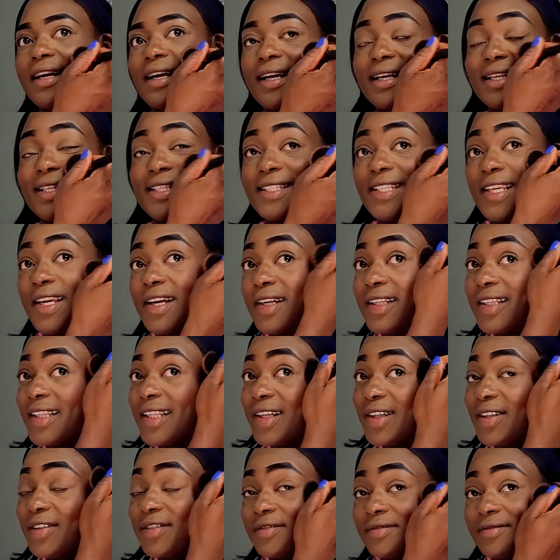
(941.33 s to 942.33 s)
If you don't
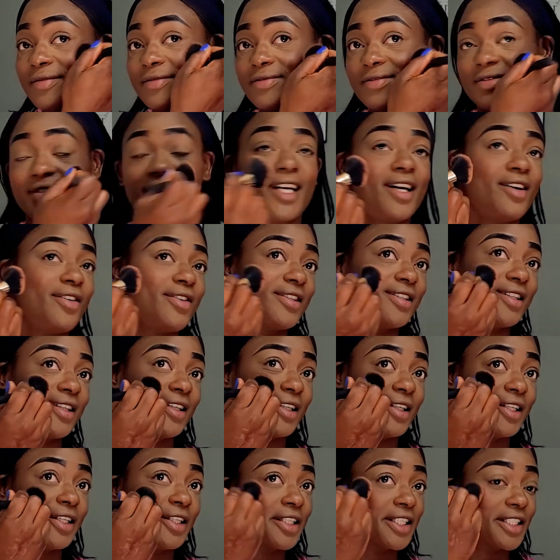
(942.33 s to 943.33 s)
know, that was
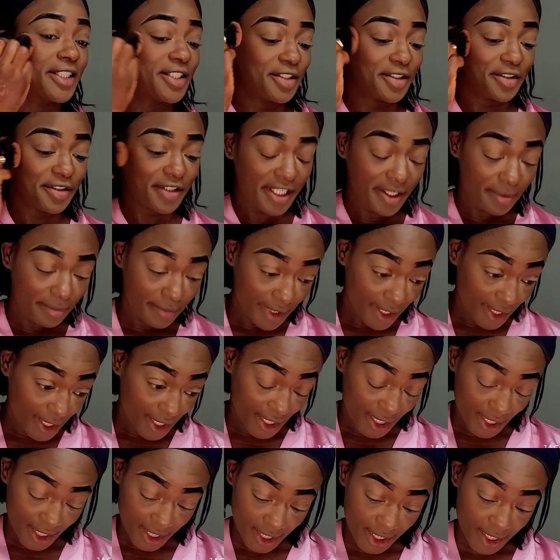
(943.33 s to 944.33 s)
a
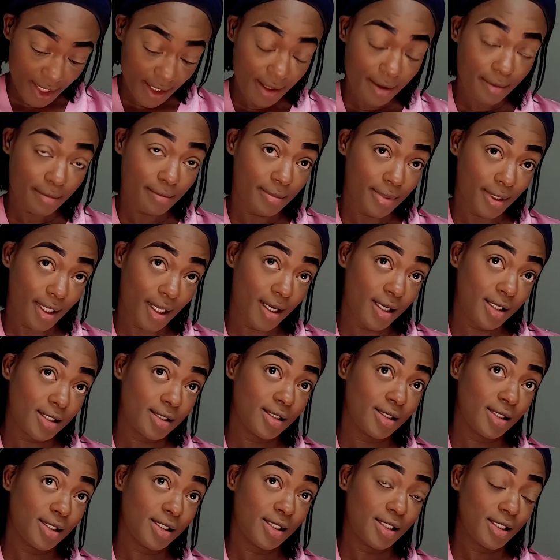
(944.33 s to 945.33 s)
creamy
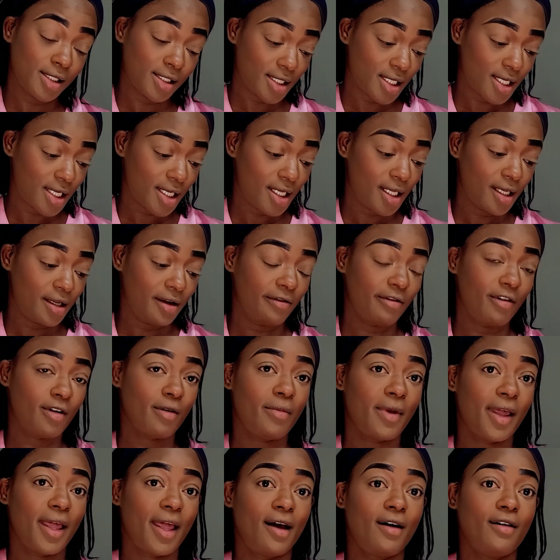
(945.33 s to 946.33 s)
blush
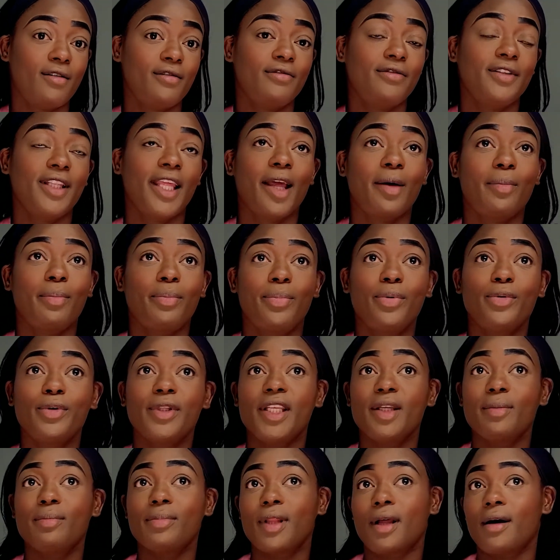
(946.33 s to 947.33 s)
from E.L.F. Their
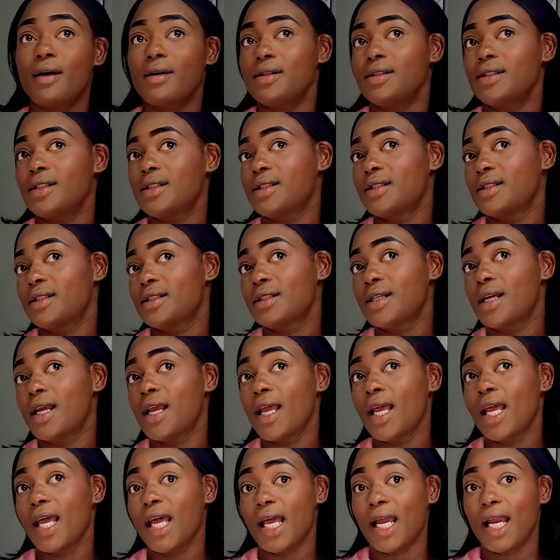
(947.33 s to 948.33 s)
Putty blush.
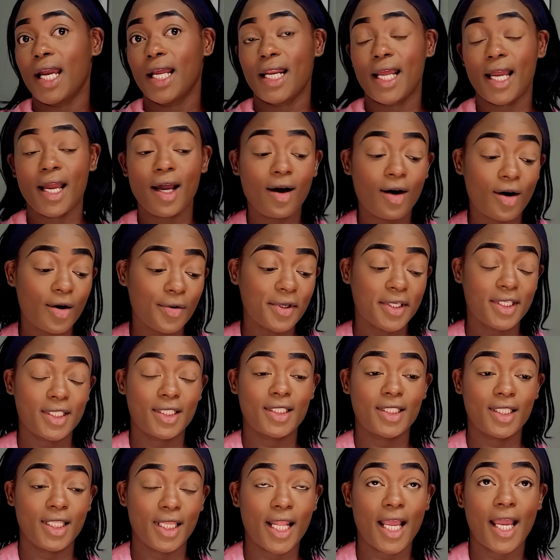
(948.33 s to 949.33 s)
And I always
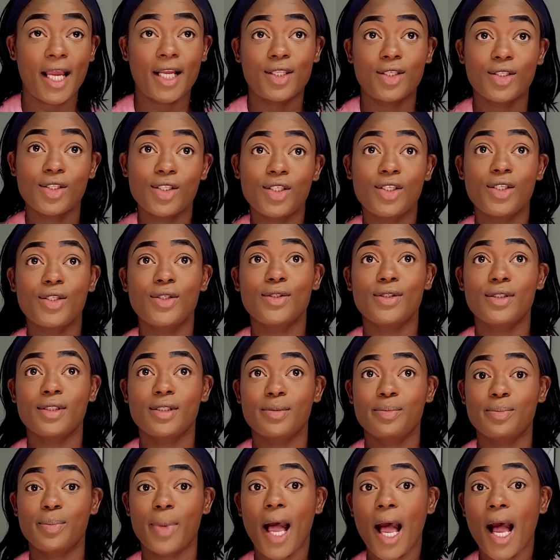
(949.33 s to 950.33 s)
like to use
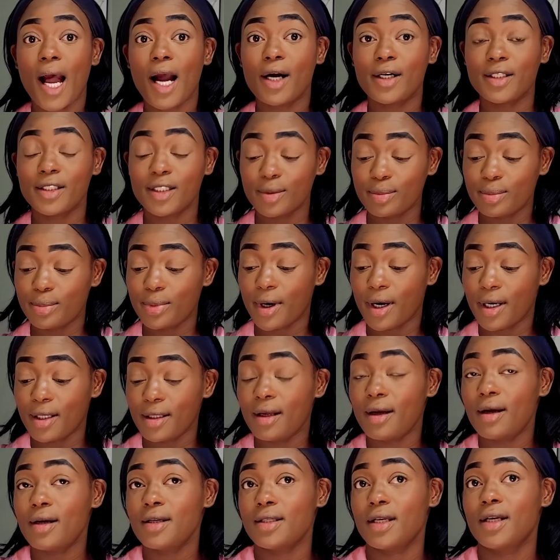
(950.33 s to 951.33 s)
powder
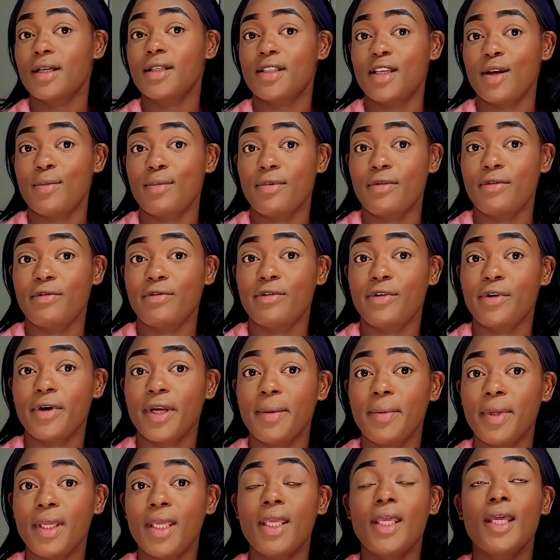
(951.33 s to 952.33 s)
product on top of
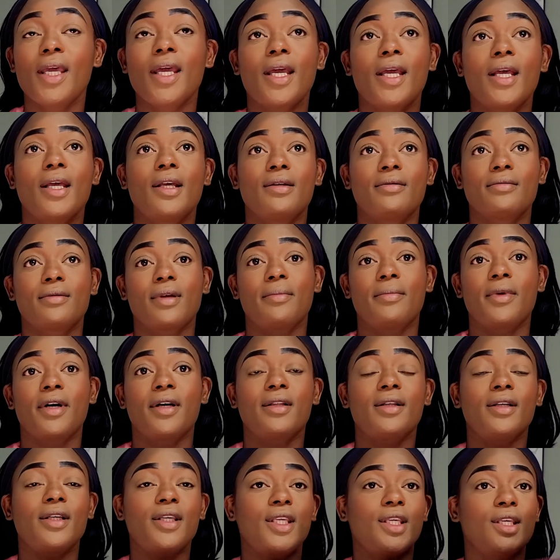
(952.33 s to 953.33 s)
creamy. So I'm
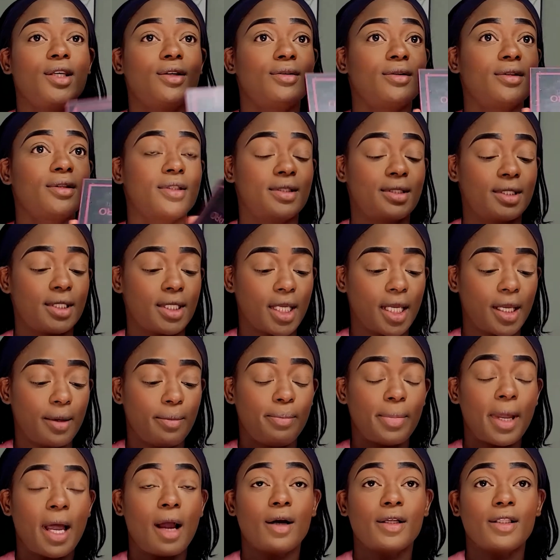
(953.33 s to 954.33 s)
gonna use a
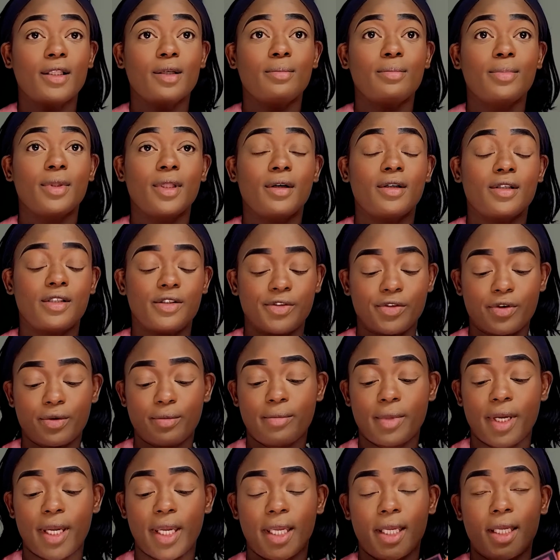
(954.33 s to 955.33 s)
powder blush
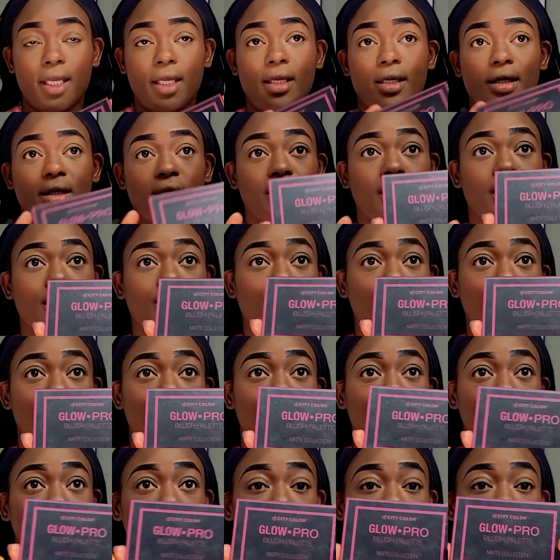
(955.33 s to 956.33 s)
from my Glow
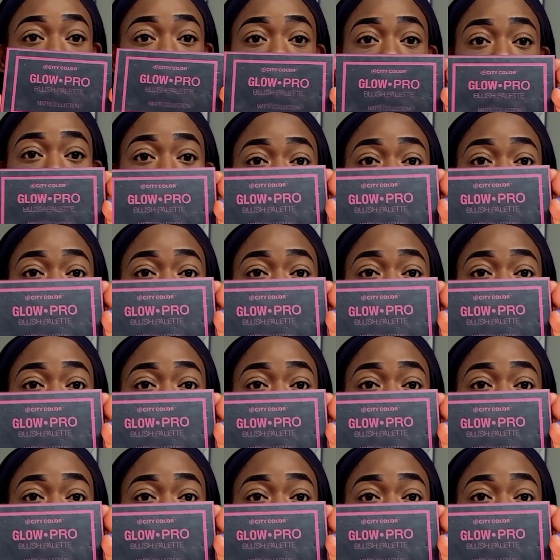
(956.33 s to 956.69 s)
Pro